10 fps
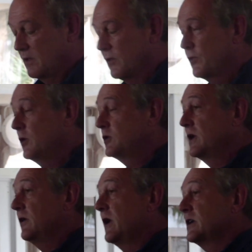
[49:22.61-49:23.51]
The third
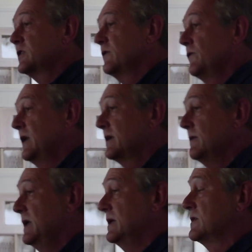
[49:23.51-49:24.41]
generation of
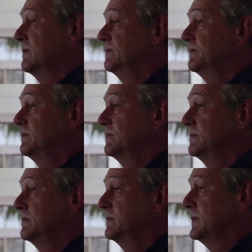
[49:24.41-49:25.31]
Vietnamese
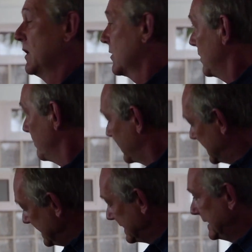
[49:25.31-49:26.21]
are
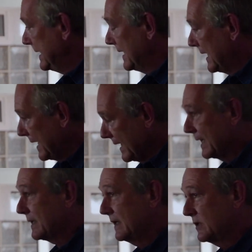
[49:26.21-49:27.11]
completely and
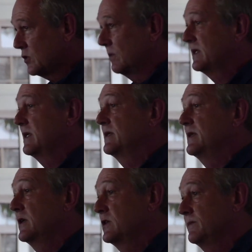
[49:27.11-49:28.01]
utterly
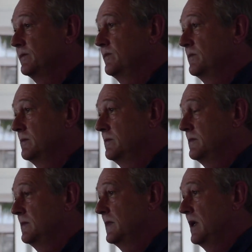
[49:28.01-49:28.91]
traumatized nation.
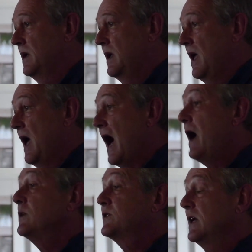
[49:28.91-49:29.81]

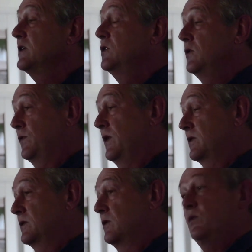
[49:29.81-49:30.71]
I will say to you
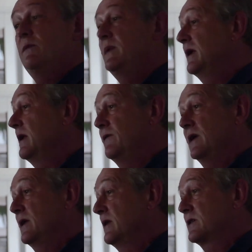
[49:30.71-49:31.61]
folks that we've been
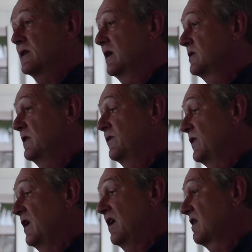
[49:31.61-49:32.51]
living in this country
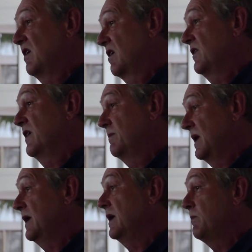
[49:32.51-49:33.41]
for a lot longer than
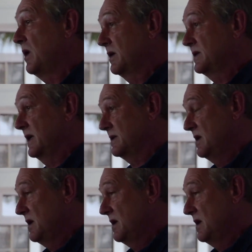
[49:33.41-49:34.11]
bloody apartheid.